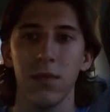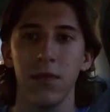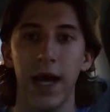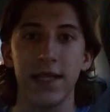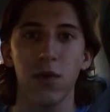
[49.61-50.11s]

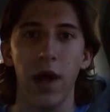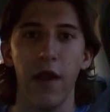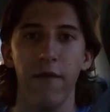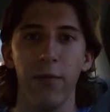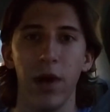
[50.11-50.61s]
That's right,
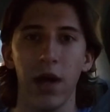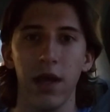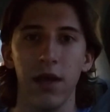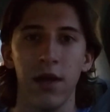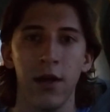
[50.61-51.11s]

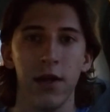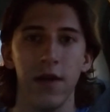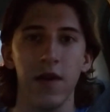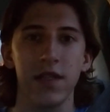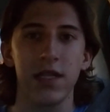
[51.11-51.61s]
everybody.
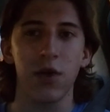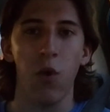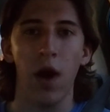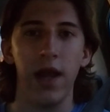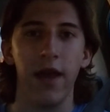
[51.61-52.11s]
It's
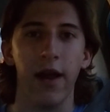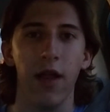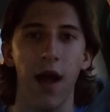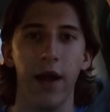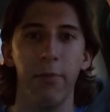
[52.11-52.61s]
20
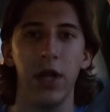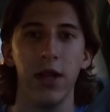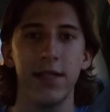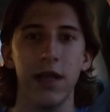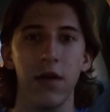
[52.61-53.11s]
o'clock
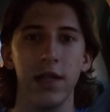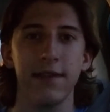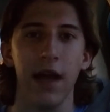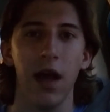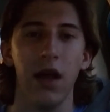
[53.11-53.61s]
military
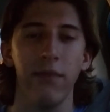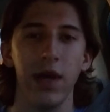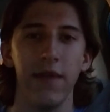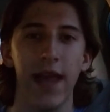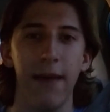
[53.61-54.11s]
time,
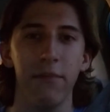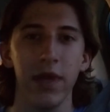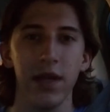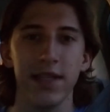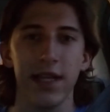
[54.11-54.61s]
and that
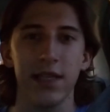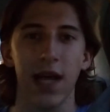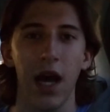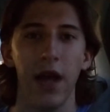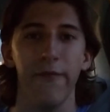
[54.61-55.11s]
means it's
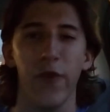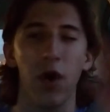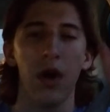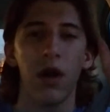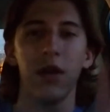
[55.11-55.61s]
time
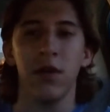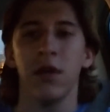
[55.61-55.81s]
for